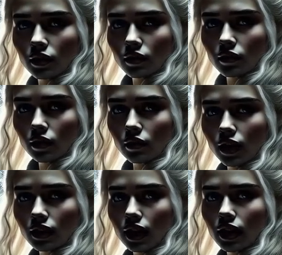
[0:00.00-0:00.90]

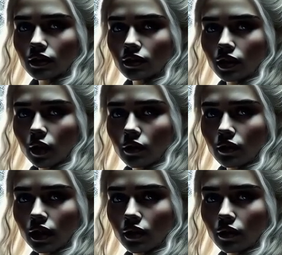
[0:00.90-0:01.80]
"Sass. Well, you
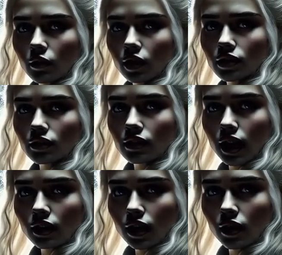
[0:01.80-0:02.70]
are a Targaryen,
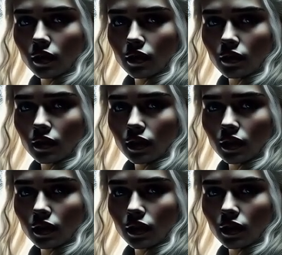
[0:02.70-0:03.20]
after all.